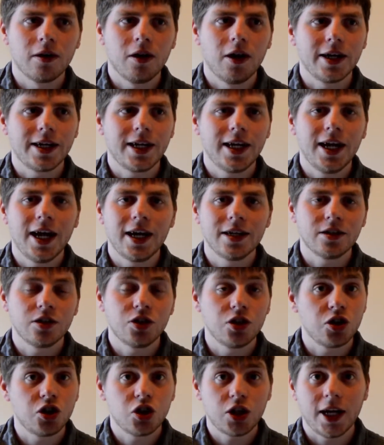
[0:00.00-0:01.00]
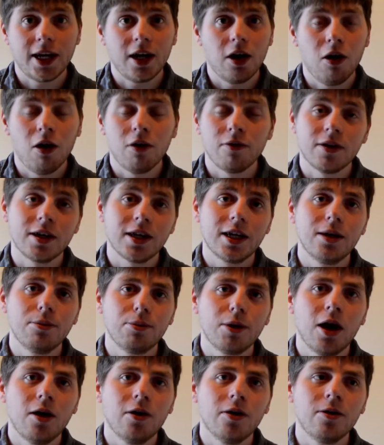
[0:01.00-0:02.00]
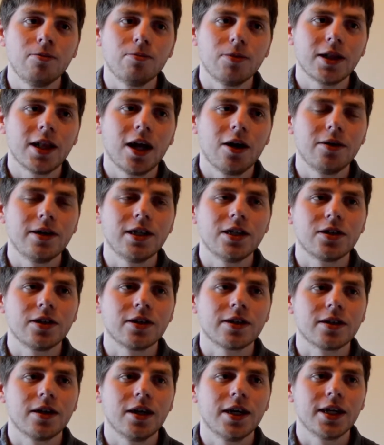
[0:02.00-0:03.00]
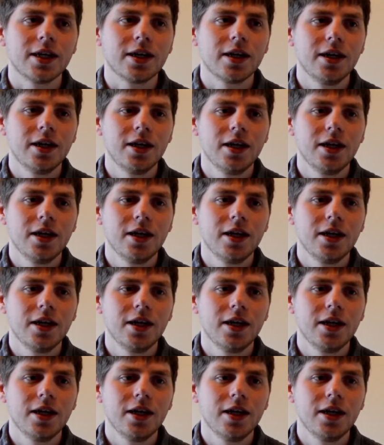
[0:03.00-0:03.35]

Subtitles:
Like, he had to just shake it off and keep going, but now he's just like,